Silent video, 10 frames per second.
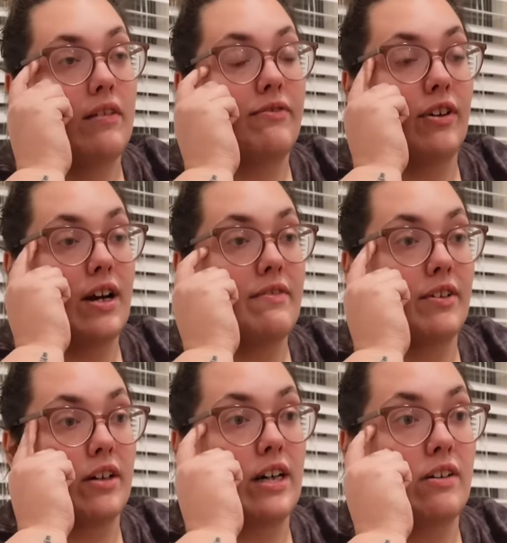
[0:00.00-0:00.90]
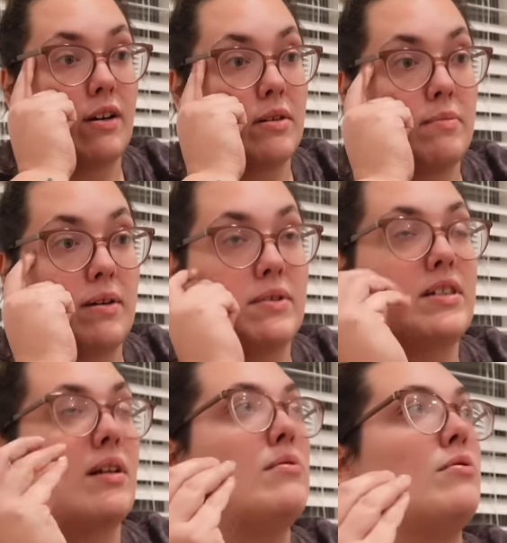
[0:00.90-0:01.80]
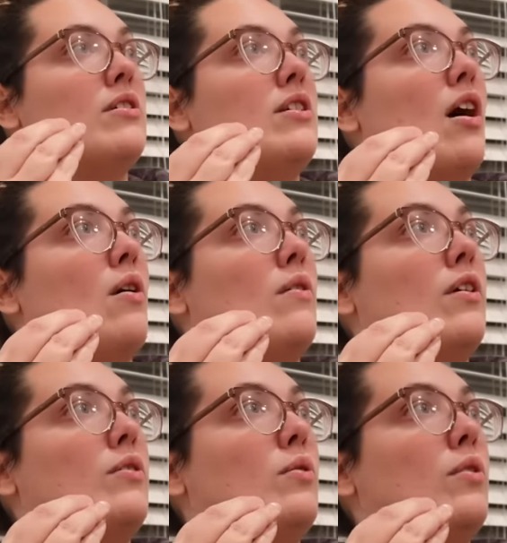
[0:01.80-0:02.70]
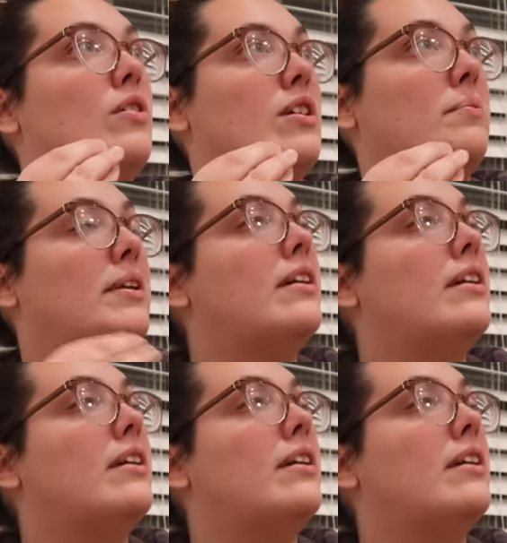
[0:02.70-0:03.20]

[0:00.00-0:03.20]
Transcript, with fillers: Forever interrupting me with some sort of saw or tool or something.